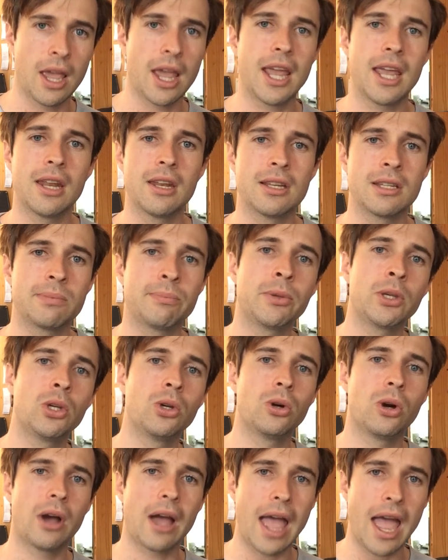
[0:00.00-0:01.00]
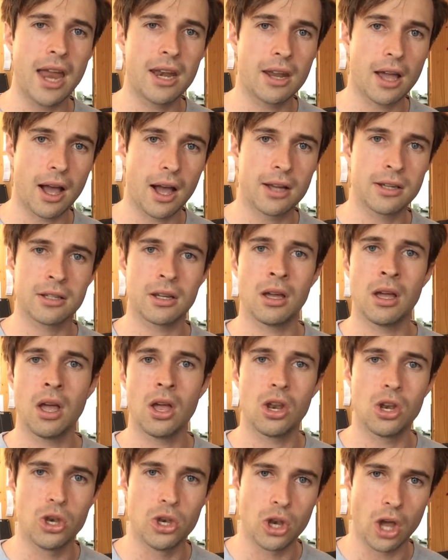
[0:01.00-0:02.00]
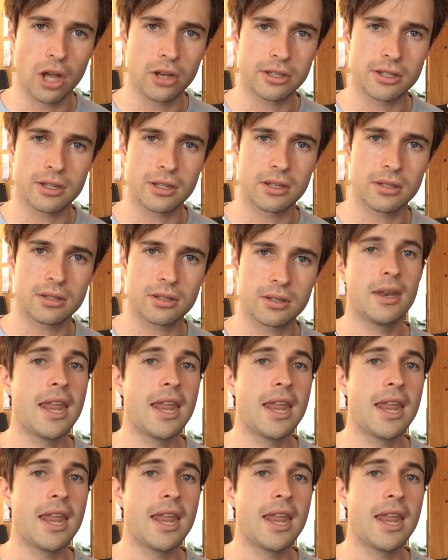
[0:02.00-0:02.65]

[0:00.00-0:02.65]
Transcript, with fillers: It is pure and utter nonsense.